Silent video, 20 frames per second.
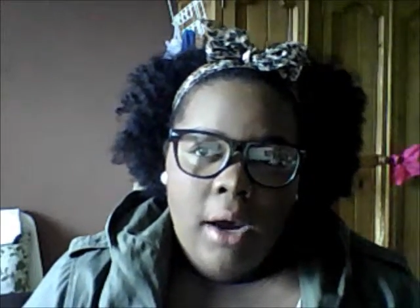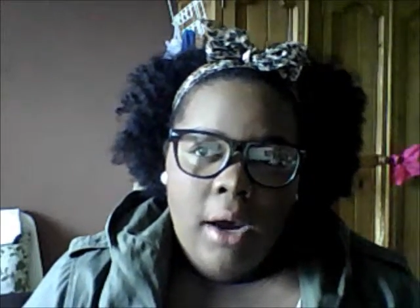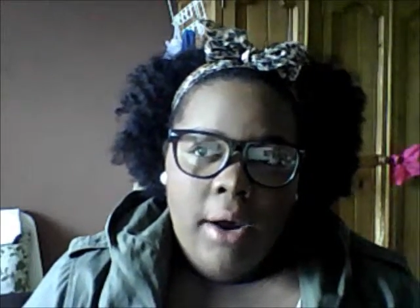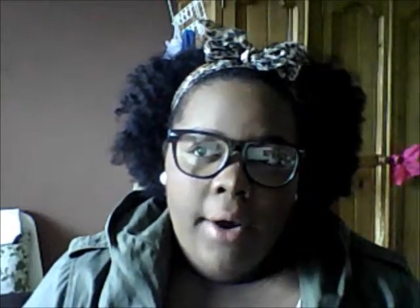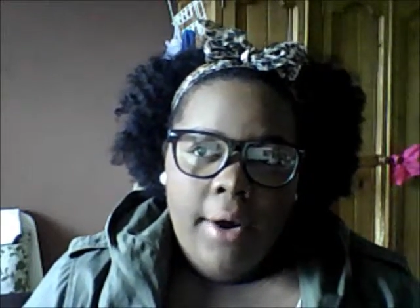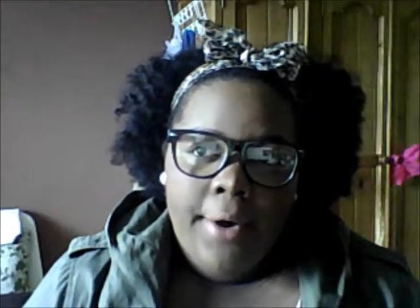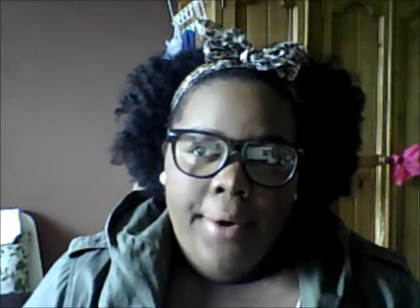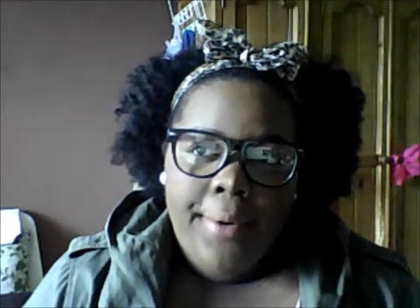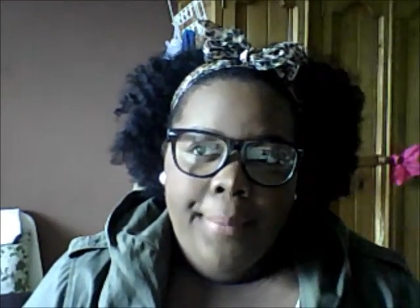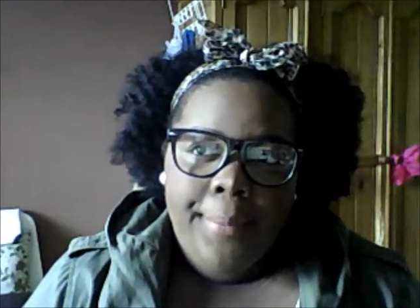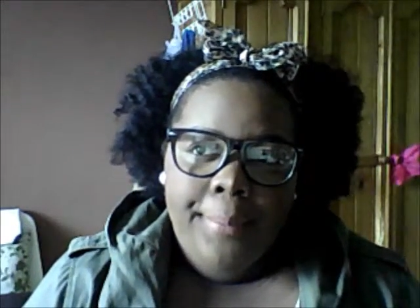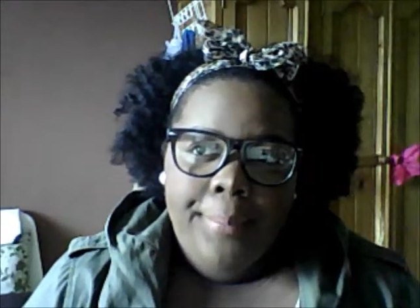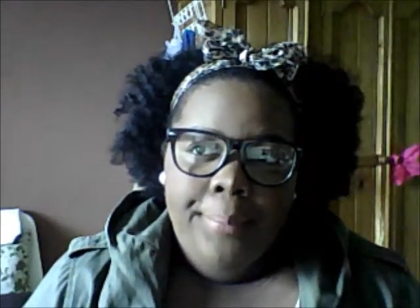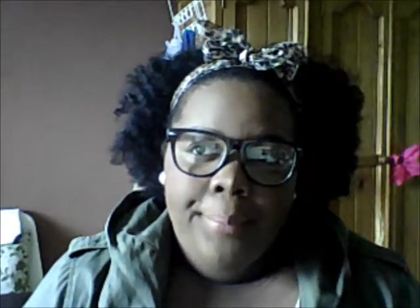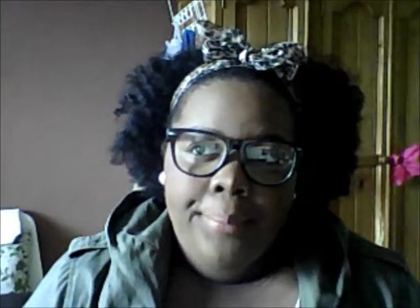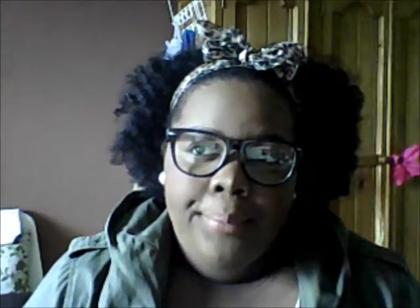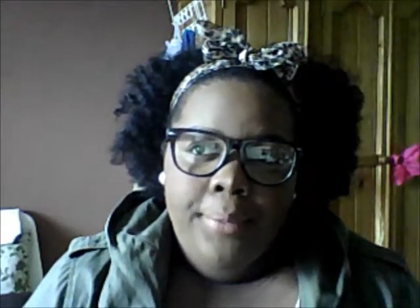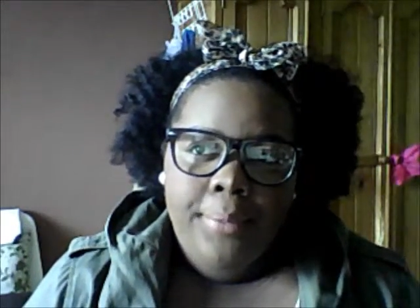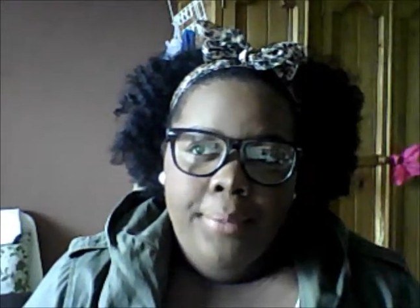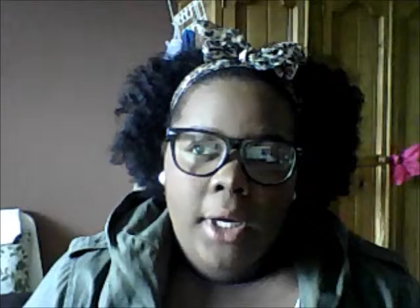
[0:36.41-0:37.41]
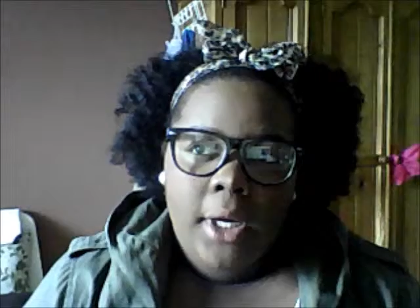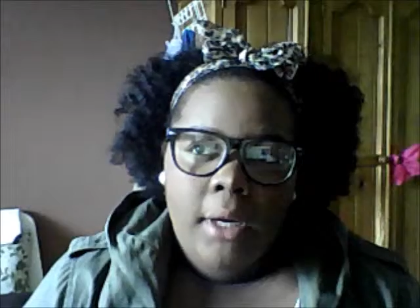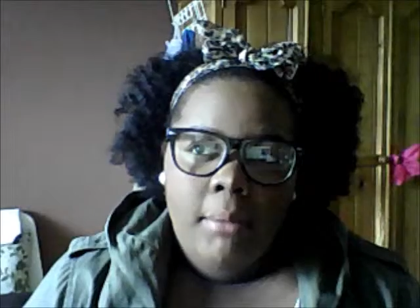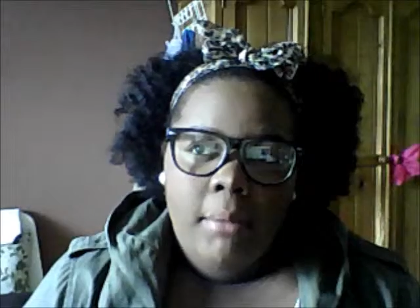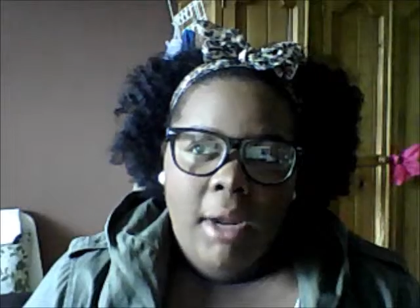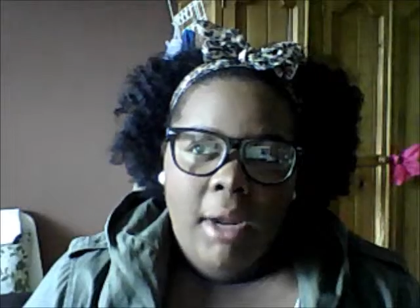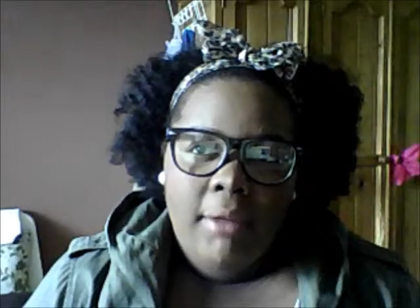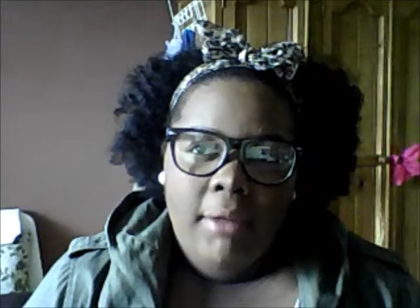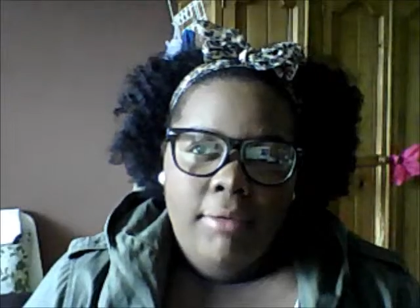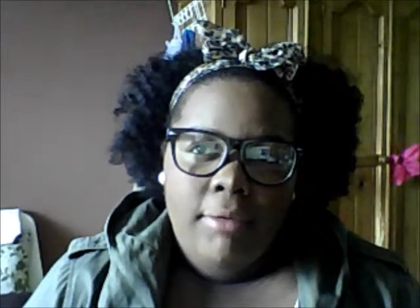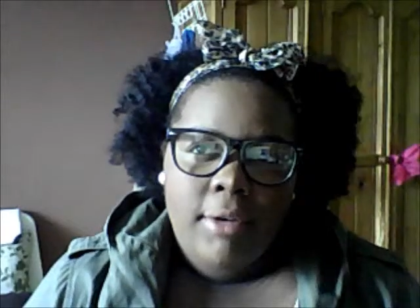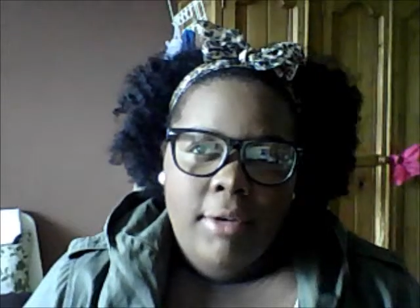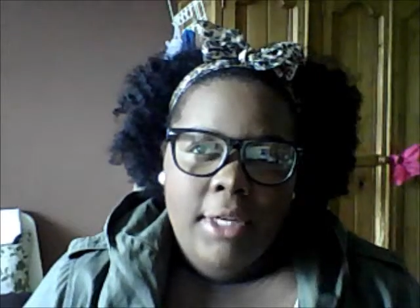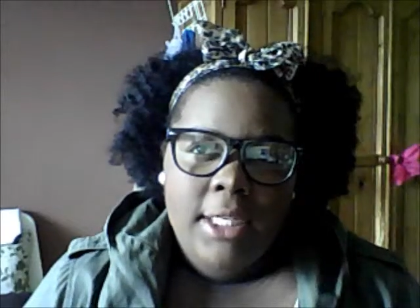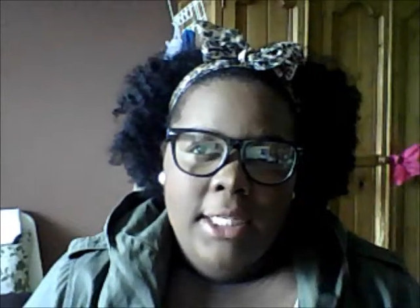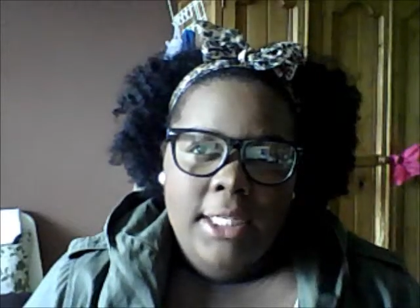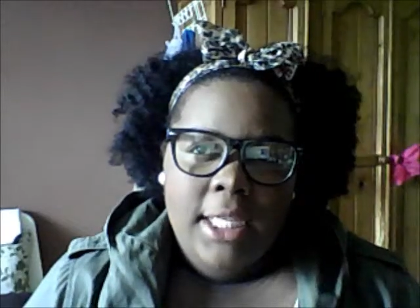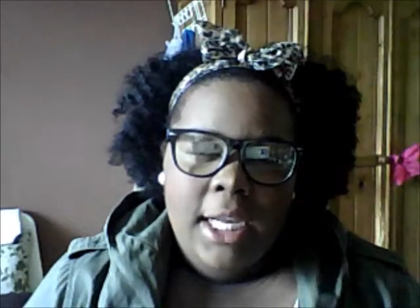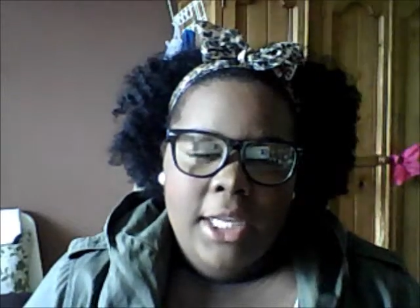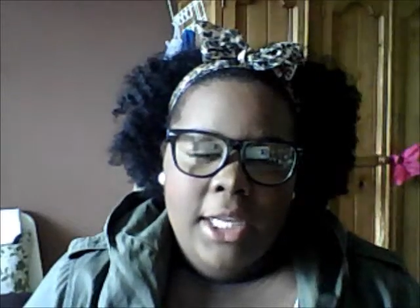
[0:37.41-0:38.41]
My
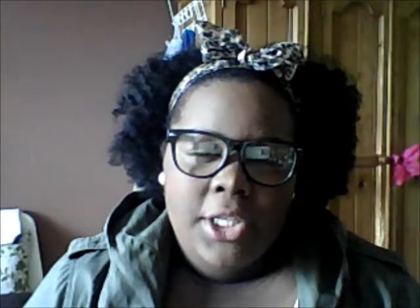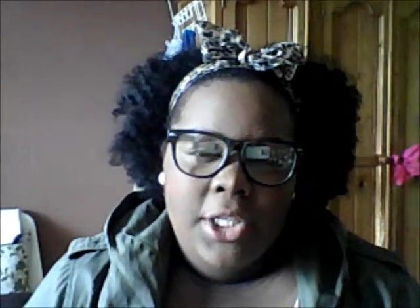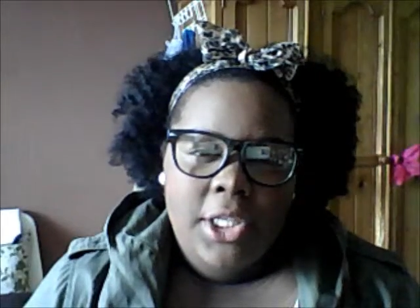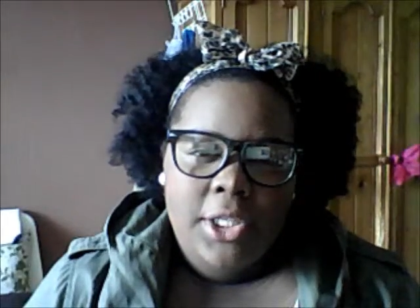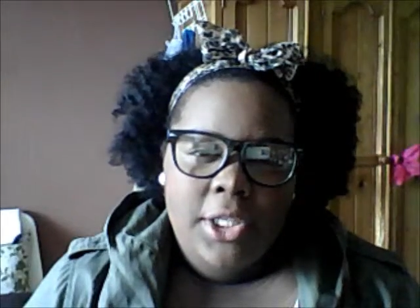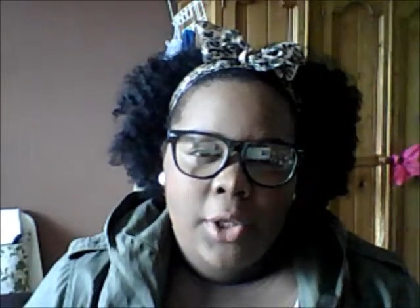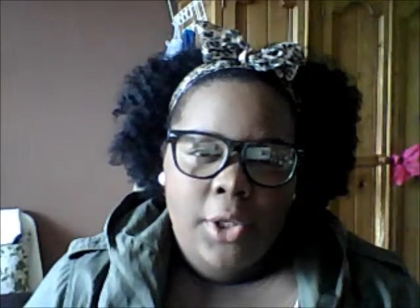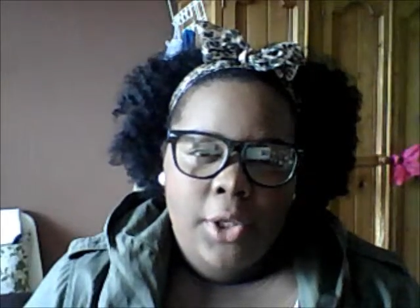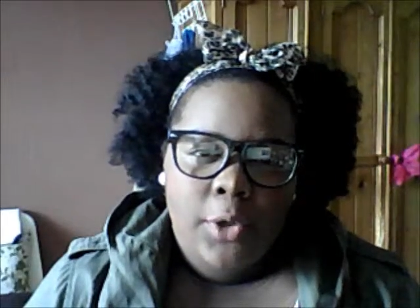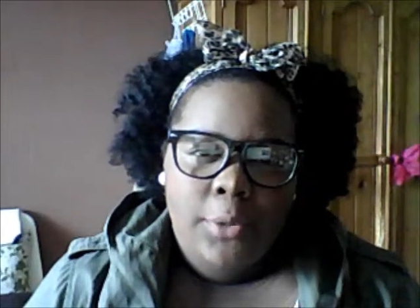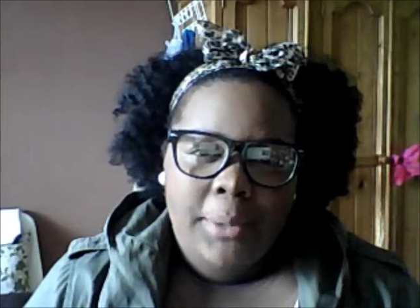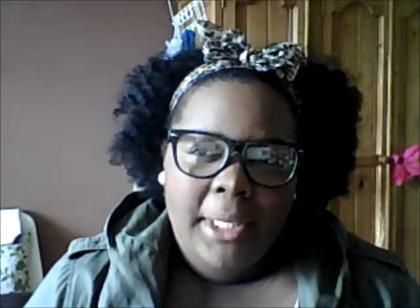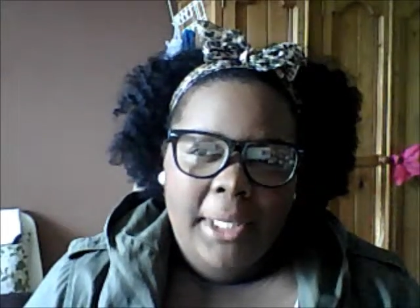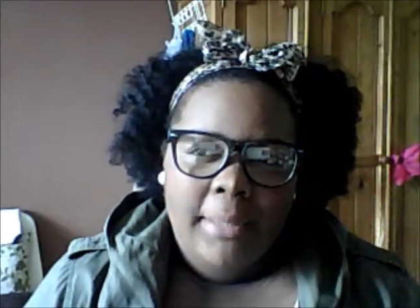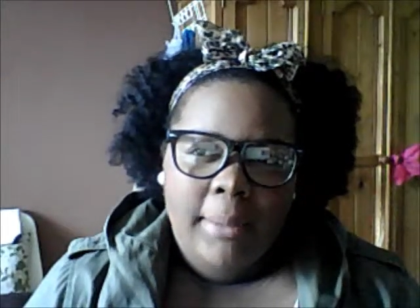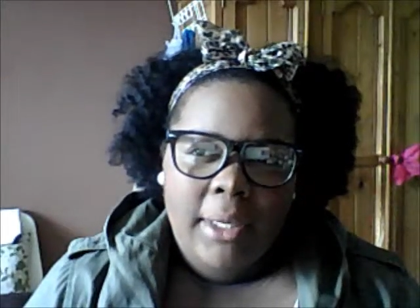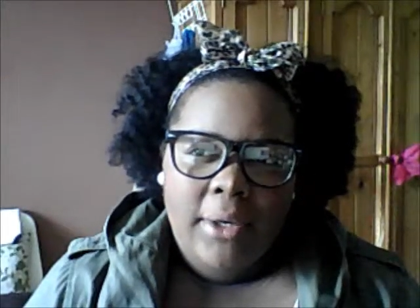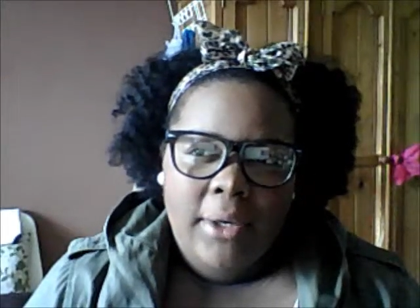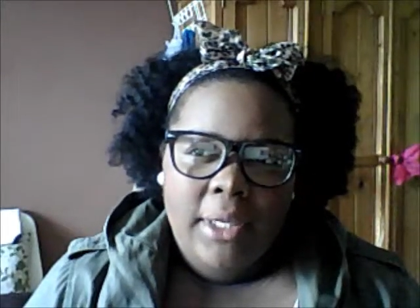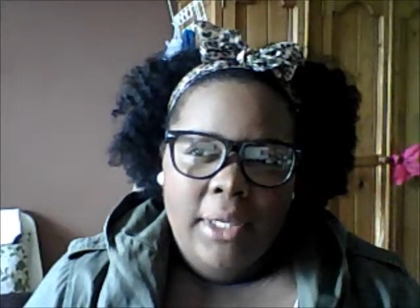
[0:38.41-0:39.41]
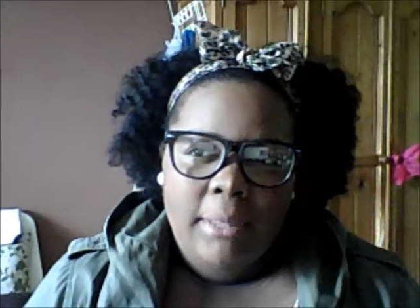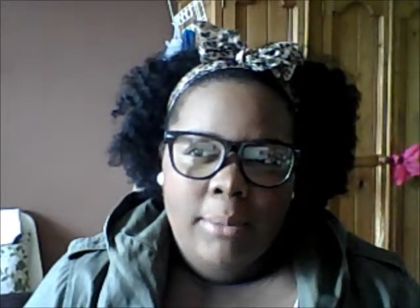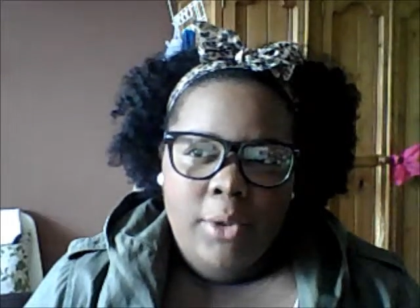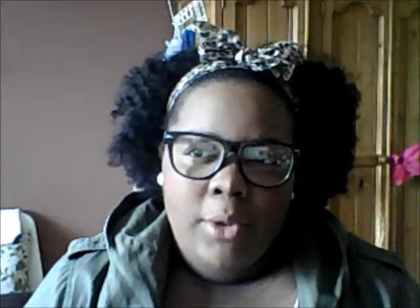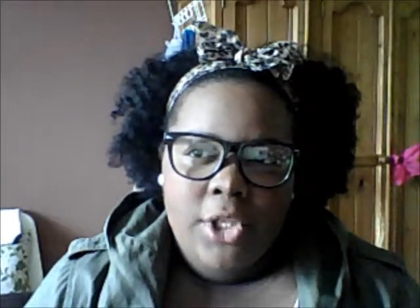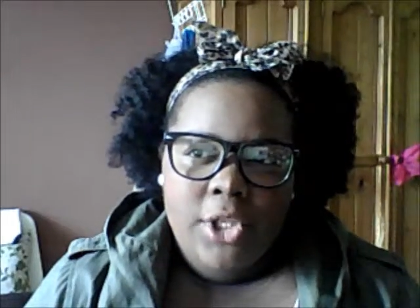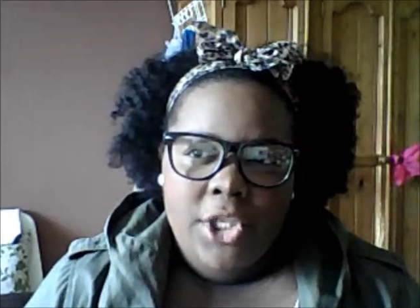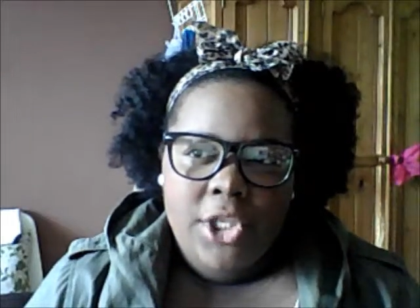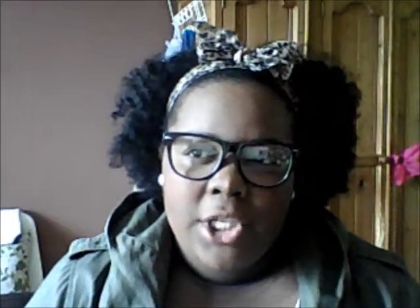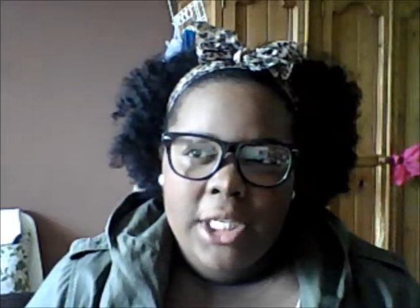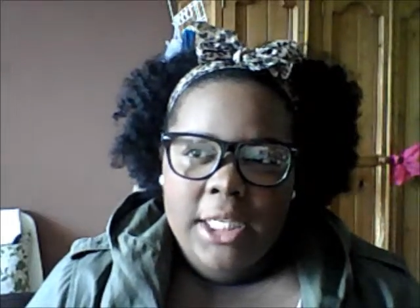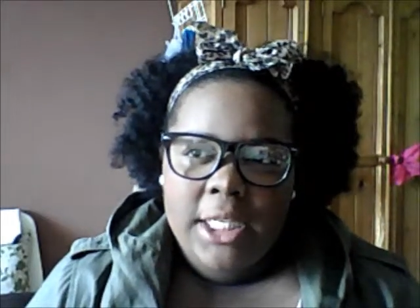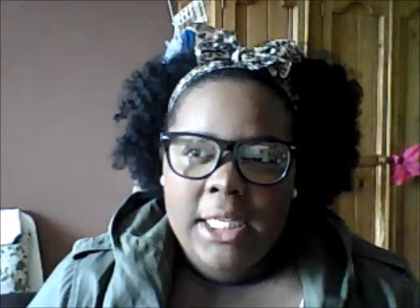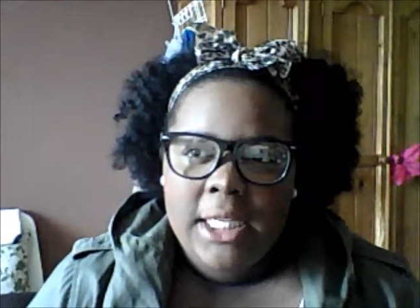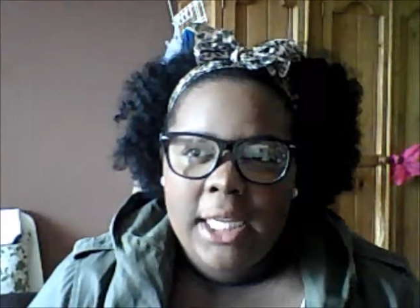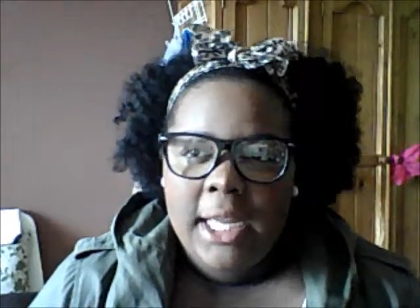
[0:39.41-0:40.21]
friend actually told me about it because she